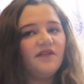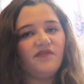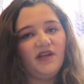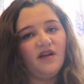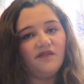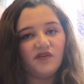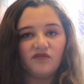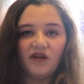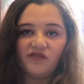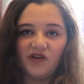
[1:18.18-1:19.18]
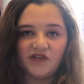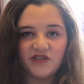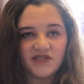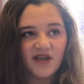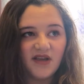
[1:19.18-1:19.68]
fear of on-ride
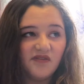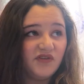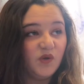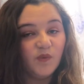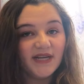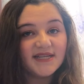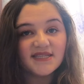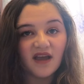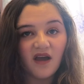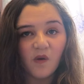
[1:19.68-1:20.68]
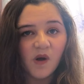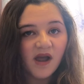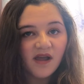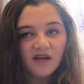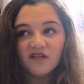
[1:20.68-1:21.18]
photos like a few weeks ago,
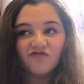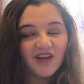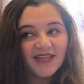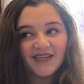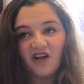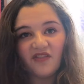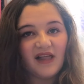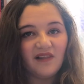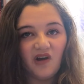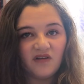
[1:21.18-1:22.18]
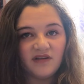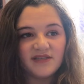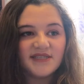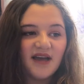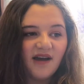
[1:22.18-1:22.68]
really not that long,
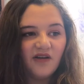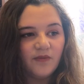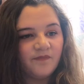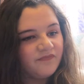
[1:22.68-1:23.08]
so